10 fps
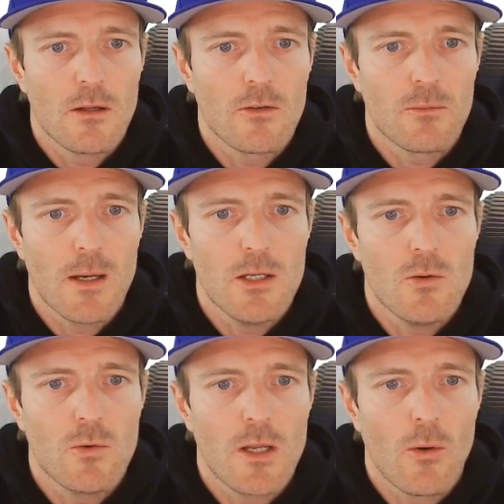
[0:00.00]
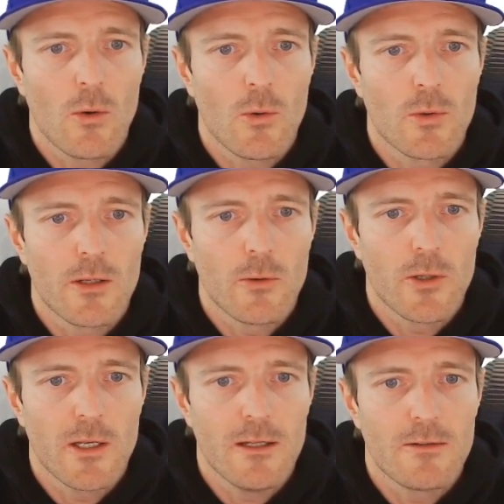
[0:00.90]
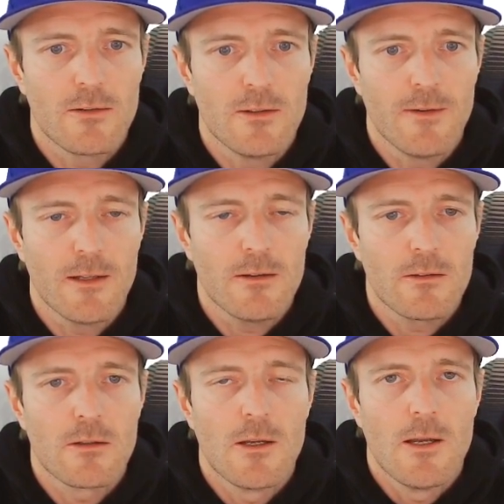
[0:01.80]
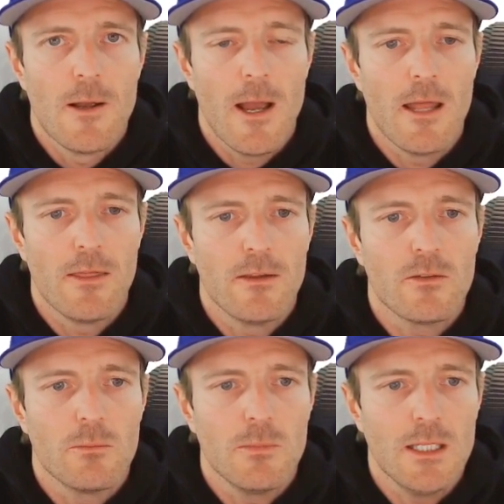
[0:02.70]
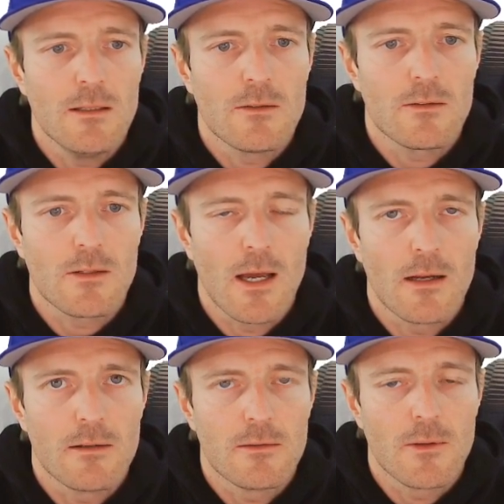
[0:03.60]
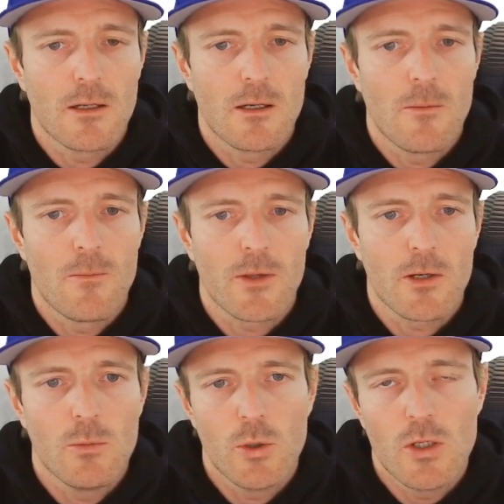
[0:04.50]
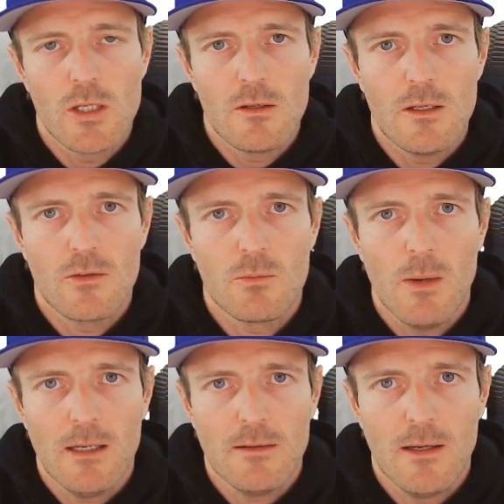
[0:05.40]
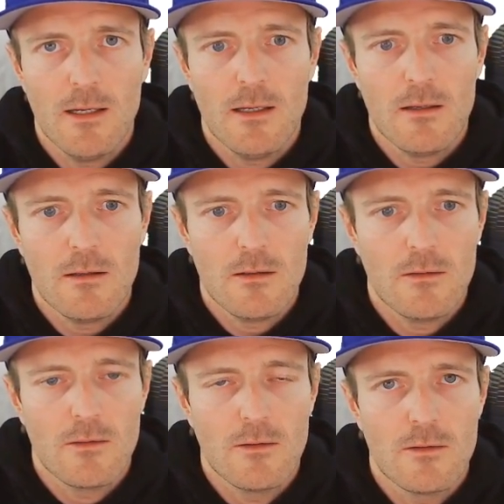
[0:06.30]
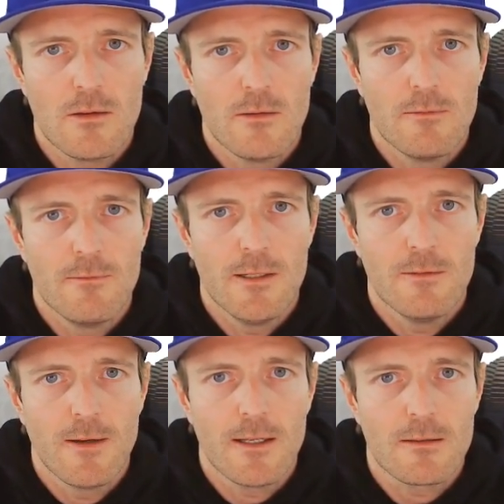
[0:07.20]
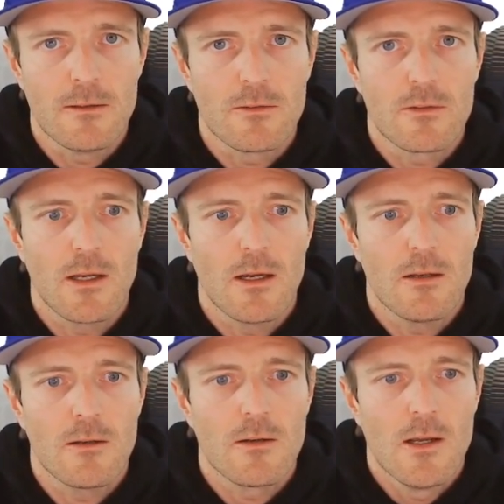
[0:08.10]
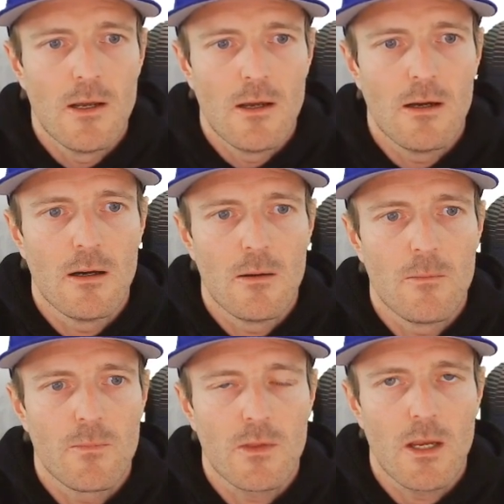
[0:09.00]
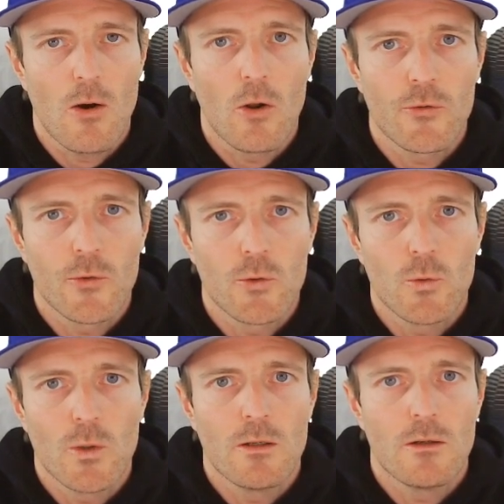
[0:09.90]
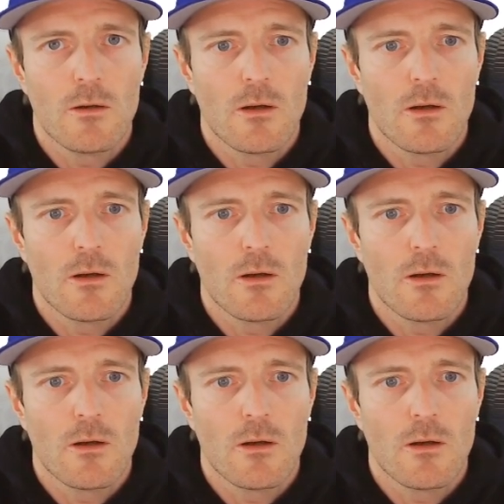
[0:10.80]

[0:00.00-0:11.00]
menu, download latest events. And this means that the community is maintaining this event list, and they also do it